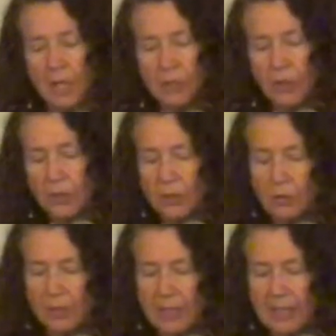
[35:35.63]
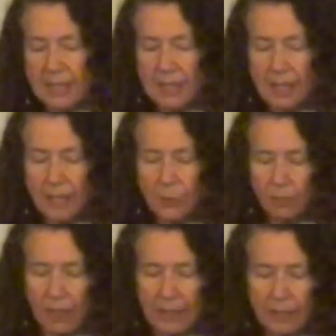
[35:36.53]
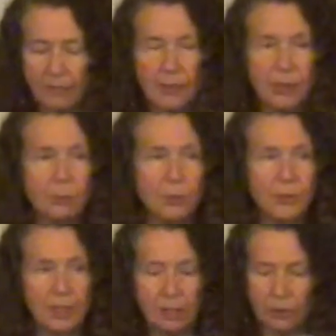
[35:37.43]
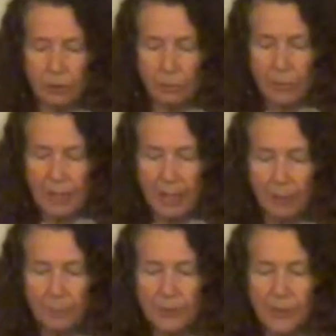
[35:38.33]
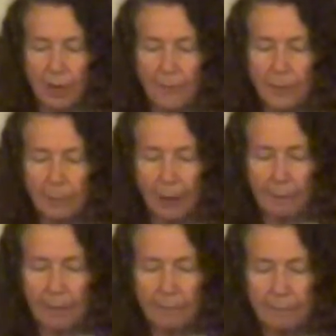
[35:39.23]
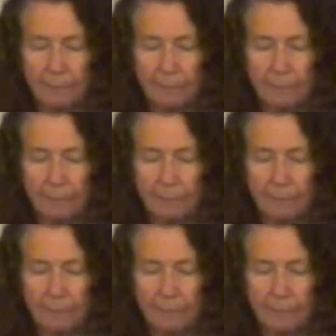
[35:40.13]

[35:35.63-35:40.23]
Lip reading: So the students discussed what individuals can do to help resolve the problem.